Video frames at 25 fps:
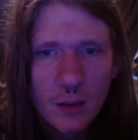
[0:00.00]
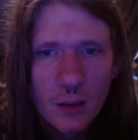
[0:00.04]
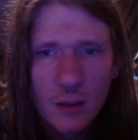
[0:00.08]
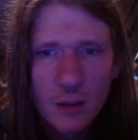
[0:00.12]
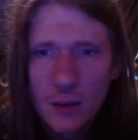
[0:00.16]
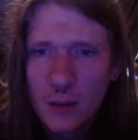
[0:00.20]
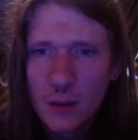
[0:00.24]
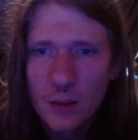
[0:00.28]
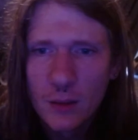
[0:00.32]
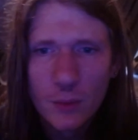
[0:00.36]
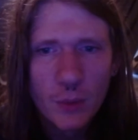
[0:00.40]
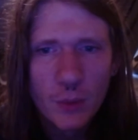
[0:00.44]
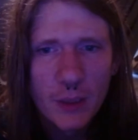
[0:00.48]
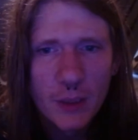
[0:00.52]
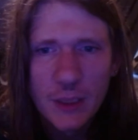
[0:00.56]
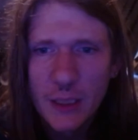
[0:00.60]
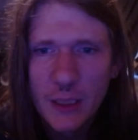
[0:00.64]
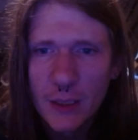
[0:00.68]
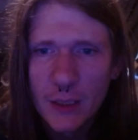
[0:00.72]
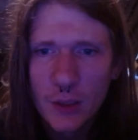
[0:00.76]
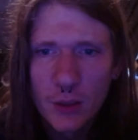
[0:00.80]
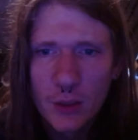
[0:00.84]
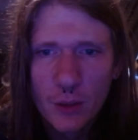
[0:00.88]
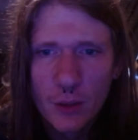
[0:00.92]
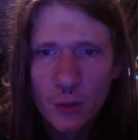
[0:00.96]
within
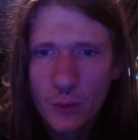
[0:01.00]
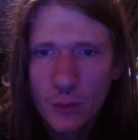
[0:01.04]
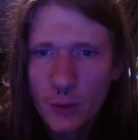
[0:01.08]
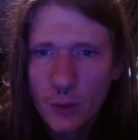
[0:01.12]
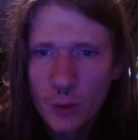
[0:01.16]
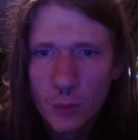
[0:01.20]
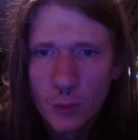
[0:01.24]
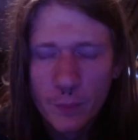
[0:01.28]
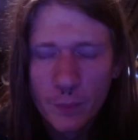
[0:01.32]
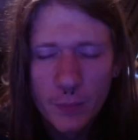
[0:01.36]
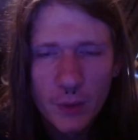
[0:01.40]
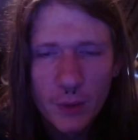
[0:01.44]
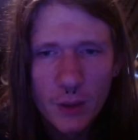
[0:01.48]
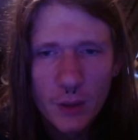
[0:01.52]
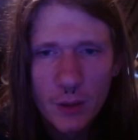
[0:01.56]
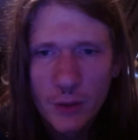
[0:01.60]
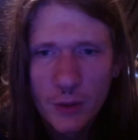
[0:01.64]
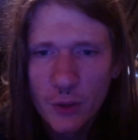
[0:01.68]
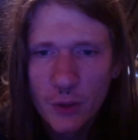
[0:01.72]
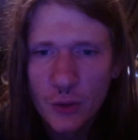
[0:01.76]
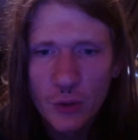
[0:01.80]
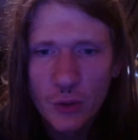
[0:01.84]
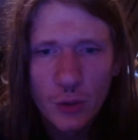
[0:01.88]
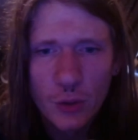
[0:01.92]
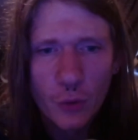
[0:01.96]
your group, your
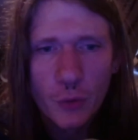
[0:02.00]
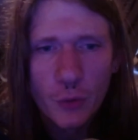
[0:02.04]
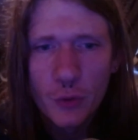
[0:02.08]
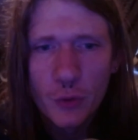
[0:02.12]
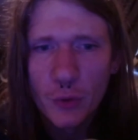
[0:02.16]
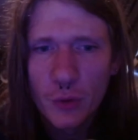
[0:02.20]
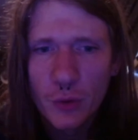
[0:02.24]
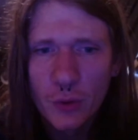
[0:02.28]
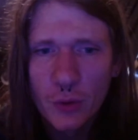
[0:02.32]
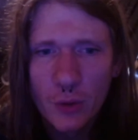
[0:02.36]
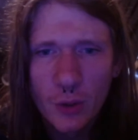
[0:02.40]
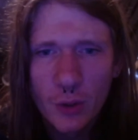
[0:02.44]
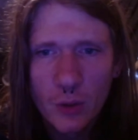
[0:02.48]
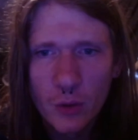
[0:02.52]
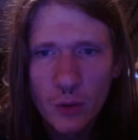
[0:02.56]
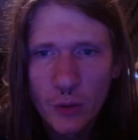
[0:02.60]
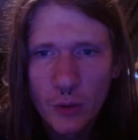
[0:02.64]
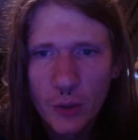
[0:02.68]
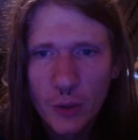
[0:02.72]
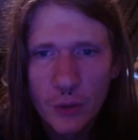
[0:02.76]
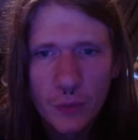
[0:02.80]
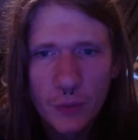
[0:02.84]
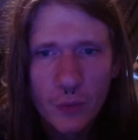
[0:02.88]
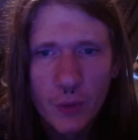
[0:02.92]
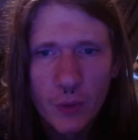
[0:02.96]
social circle, your
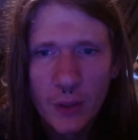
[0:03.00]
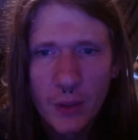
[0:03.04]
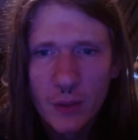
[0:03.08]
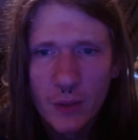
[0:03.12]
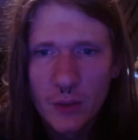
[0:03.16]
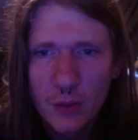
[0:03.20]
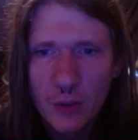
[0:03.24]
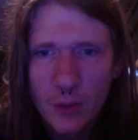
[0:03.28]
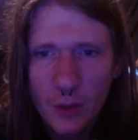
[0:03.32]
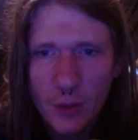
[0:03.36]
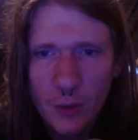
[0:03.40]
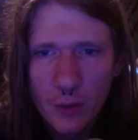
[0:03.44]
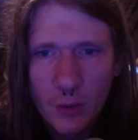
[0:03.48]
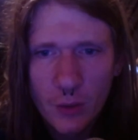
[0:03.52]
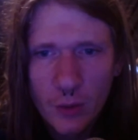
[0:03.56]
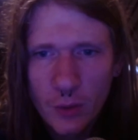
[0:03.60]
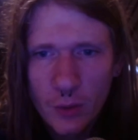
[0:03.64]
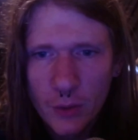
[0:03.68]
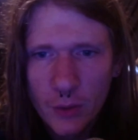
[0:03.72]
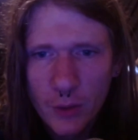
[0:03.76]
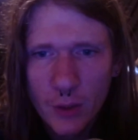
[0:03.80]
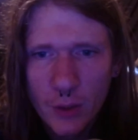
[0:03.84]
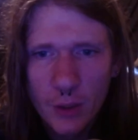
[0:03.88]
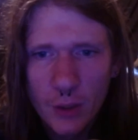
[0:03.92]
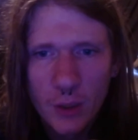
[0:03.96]
friend circle,
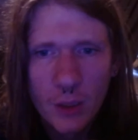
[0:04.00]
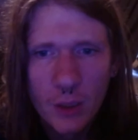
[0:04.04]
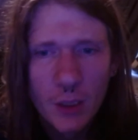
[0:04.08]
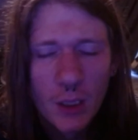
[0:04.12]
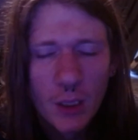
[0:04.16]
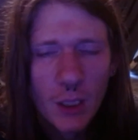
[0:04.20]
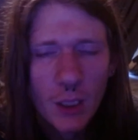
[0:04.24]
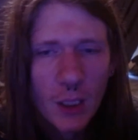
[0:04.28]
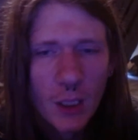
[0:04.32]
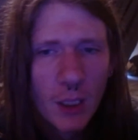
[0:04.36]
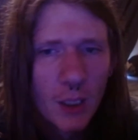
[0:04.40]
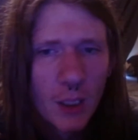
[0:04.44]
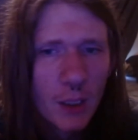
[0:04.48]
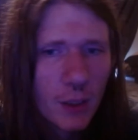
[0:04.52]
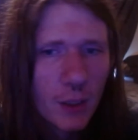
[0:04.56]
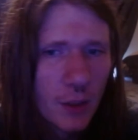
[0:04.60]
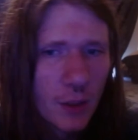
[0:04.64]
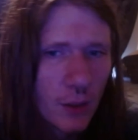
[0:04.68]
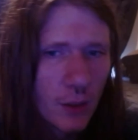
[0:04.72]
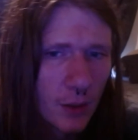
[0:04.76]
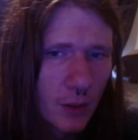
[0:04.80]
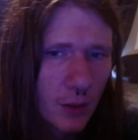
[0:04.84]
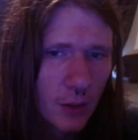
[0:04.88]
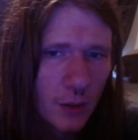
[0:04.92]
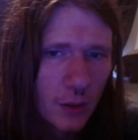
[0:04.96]
your
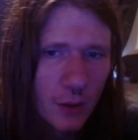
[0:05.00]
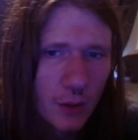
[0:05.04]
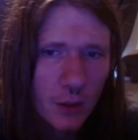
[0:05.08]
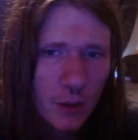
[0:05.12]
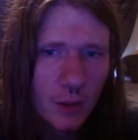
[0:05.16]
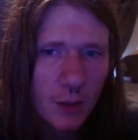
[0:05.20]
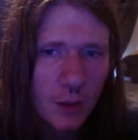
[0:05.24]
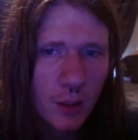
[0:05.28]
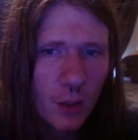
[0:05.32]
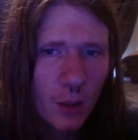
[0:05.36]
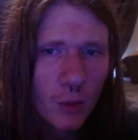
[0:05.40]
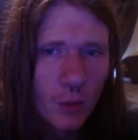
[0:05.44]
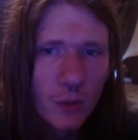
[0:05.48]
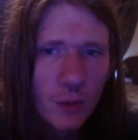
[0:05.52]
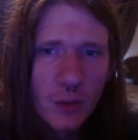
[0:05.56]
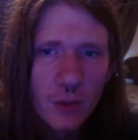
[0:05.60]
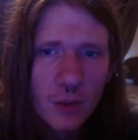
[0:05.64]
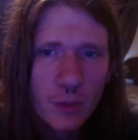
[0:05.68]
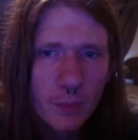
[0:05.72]
close